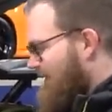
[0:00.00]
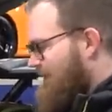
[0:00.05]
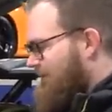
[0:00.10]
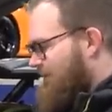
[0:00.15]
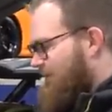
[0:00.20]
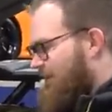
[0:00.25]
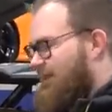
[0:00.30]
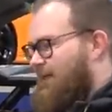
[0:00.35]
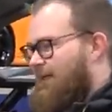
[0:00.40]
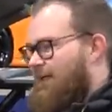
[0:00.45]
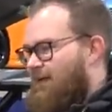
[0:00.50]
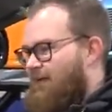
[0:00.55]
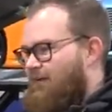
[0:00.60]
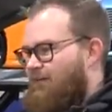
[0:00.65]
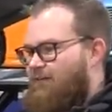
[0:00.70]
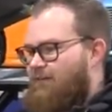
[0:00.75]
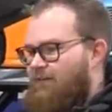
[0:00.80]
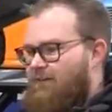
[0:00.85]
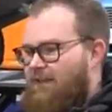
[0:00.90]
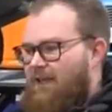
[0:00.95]
into here,
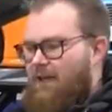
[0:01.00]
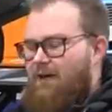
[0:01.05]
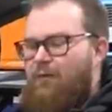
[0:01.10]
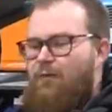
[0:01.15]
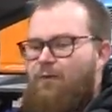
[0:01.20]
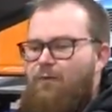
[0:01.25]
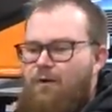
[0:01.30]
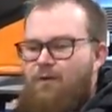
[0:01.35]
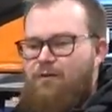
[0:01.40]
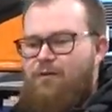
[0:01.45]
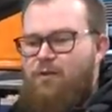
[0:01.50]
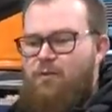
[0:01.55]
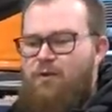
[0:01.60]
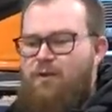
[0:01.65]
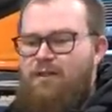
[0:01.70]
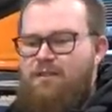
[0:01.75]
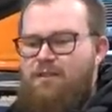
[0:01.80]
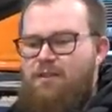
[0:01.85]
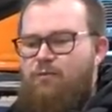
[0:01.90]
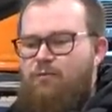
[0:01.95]
get on the road to
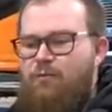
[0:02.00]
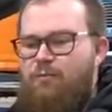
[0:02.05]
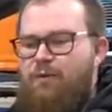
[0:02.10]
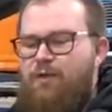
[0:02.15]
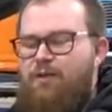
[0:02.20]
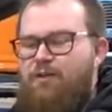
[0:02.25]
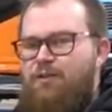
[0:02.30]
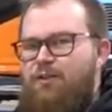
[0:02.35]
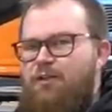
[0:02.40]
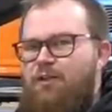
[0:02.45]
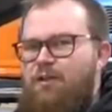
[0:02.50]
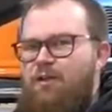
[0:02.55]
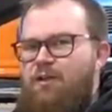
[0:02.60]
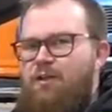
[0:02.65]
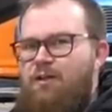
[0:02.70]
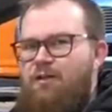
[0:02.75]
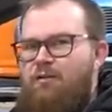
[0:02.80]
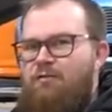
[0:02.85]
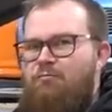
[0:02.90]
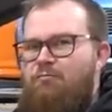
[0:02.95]
Quicksilver, because
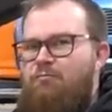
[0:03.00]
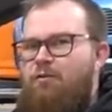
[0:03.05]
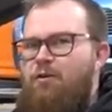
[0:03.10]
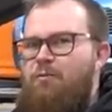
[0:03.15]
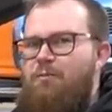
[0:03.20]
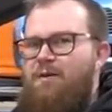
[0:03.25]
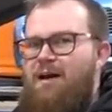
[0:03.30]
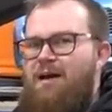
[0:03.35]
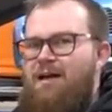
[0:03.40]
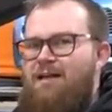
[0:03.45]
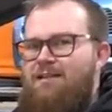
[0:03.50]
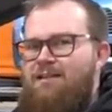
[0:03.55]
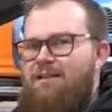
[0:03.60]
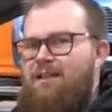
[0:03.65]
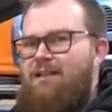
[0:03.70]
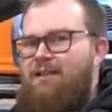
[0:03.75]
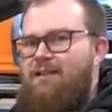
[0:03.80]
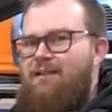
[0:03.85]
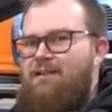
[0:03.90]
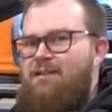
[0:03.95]
rumour has
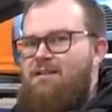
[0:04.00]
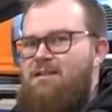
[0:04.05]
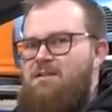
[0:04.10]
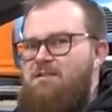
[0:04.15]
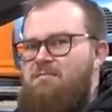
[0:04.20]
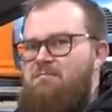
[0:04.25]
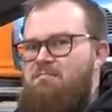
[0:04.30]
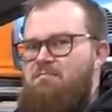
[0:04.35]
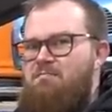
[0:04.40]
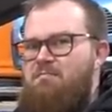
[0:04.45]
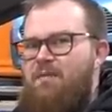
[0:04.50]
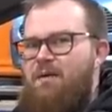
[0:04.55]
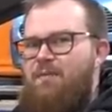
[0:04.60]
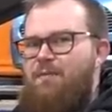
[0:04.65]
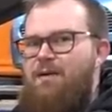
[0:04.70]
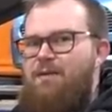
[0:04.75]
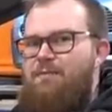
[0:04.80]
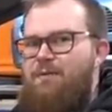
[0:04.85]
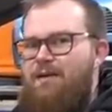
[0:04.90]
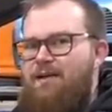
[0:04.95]
it, there
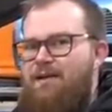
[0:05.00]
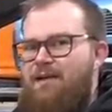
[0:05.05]
may be a